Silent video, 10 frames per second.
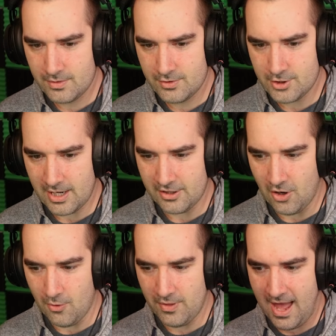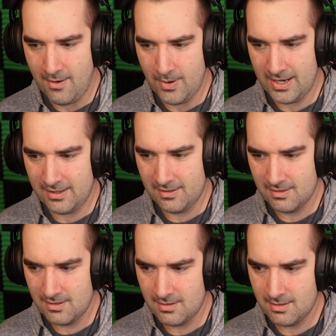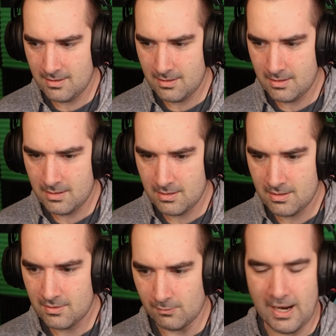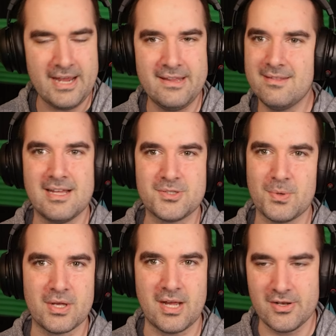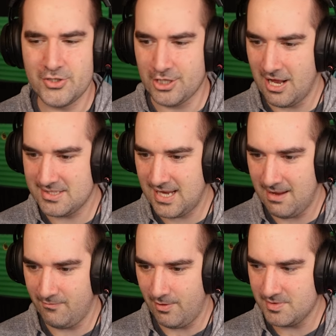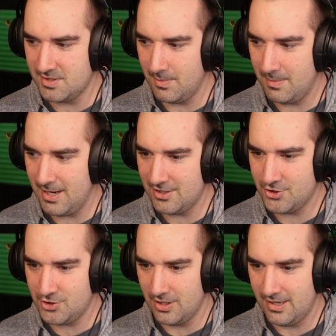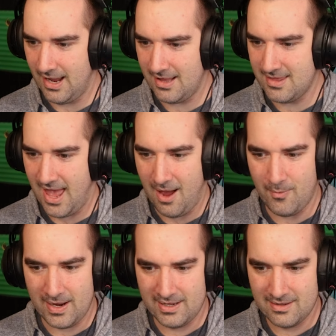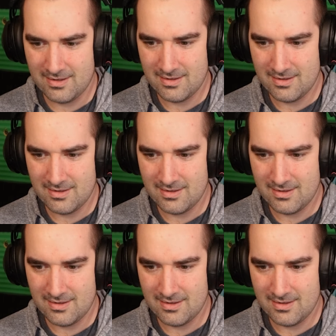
Should I go that way? Right? That's where the gunshots came from. So maybe I should head that way.